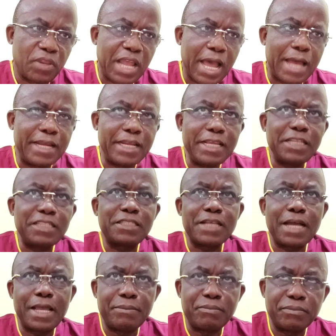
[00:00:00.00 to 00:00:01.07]
And each
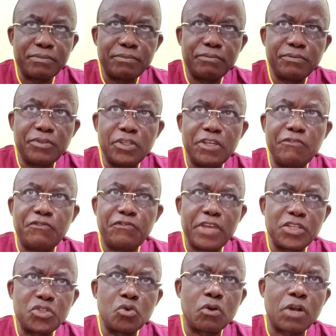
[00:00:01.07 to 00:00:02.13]
time it
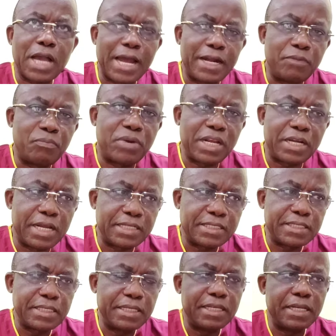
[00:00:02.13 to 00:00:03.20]
fails to carry
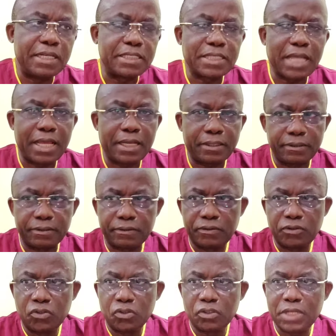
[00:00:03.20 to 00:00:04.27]
pregnancy in a cycle,
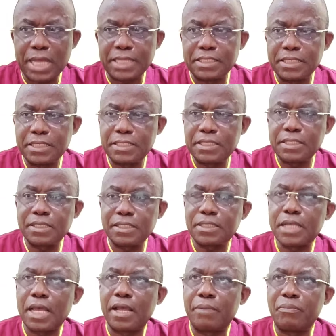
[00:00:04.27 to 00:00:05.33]
that
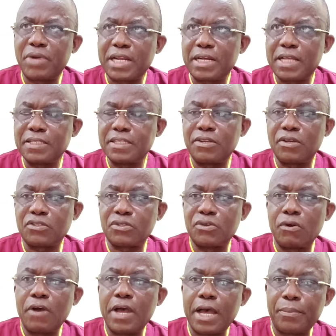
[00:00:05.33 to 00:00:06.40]
is, pregnancy does
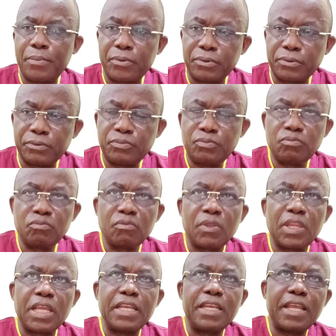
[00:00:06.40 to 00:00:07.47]
not happen,
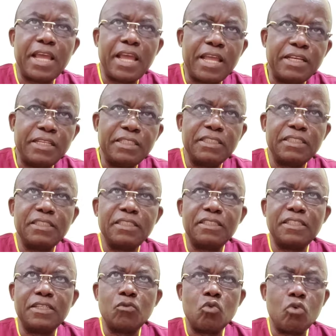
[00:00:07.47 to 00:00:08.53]
then
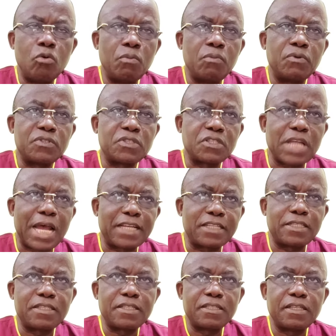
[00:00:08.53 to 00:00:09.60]
the womb
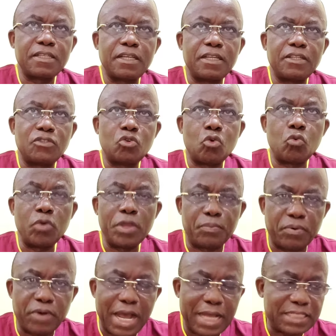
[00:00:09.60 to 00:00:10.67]
starts to weep
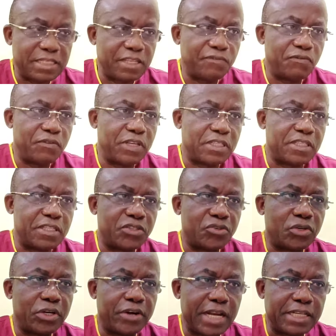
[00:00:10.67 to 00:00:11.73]
as if it is
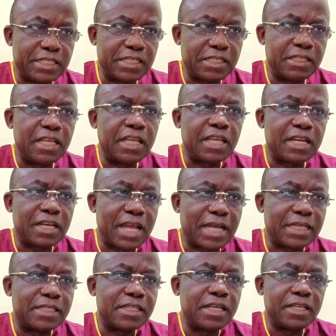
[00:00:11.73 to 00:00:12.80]
regretting
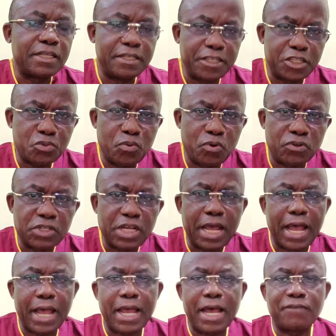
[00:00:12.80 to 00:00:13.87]
that this month
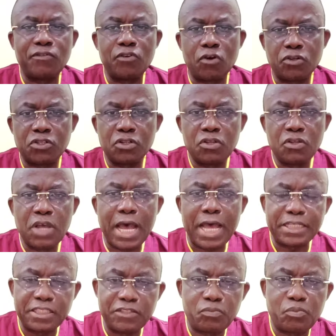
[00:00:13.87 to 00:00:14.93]
I have not
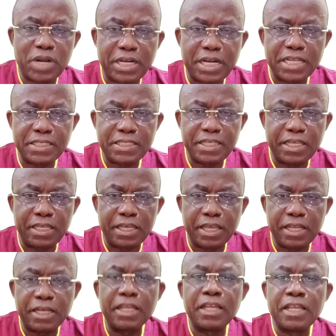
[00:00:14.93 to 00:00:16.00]
achieved pregnancy
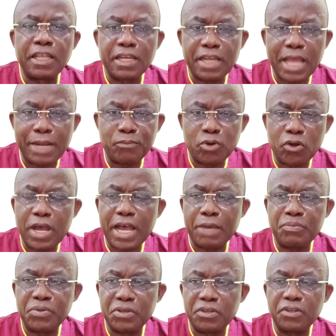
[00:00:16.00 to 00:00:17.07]
again. I'm not
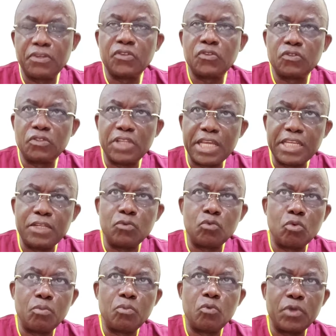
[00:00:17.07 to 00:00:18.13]
happy. Then the
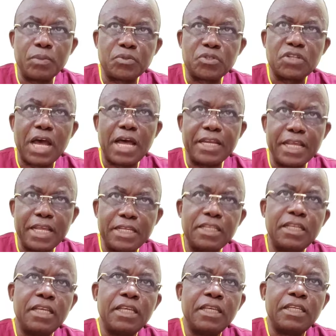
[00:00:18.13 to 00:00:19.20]
womb weeps. And then
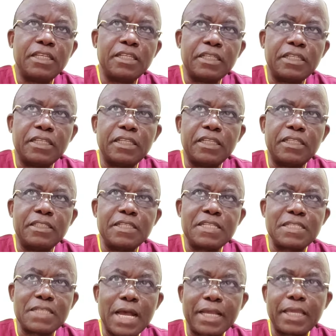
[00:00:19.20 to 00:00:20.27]
this
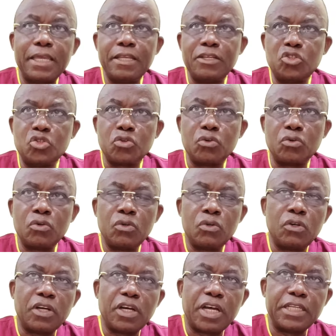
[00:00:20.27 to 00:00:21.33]
is akin to
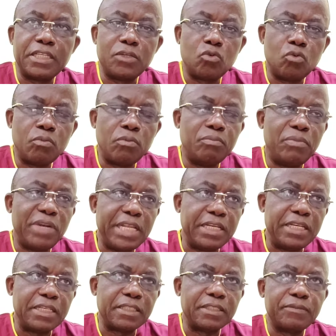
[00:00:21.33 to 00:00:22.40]
the womb
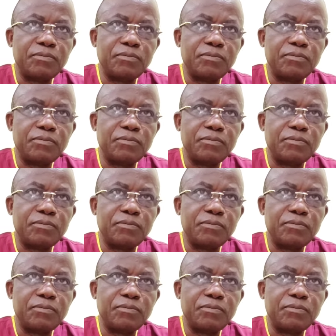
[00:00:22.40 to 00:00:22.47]
bleeding.